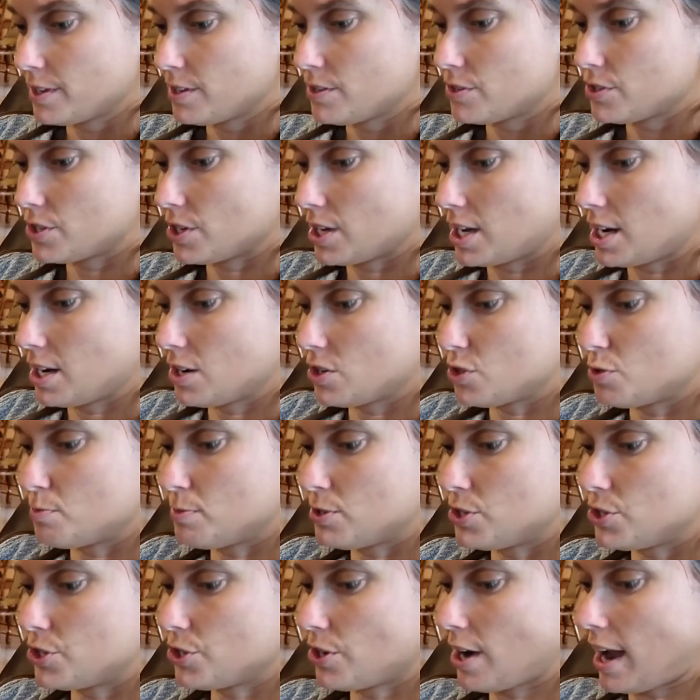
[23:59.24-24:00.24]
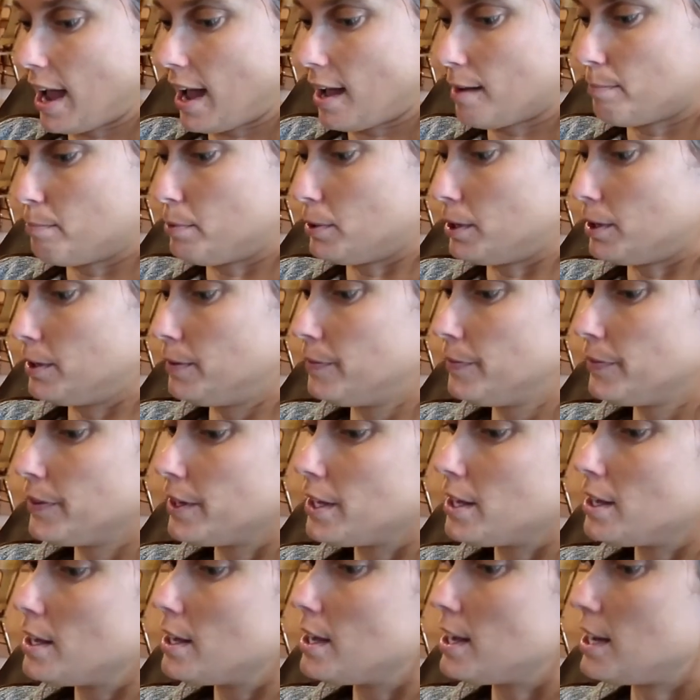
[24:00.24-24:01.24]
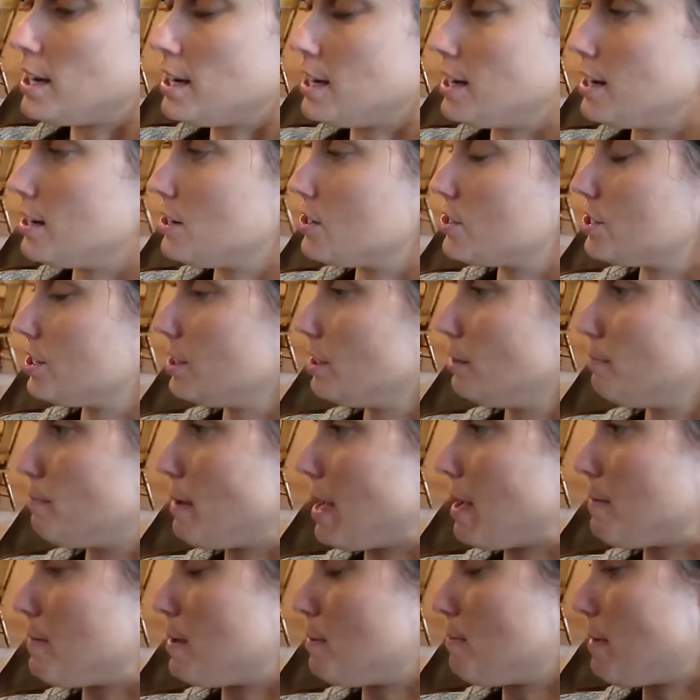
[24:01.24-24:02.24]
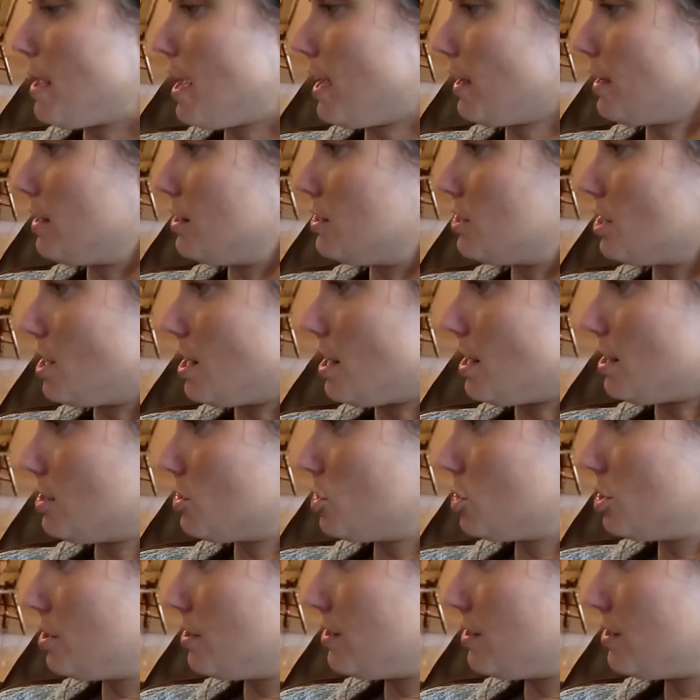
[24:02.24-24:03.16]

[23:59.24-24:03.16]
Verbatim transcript: So here's Mr. Apple, and here's little baby Macintosh.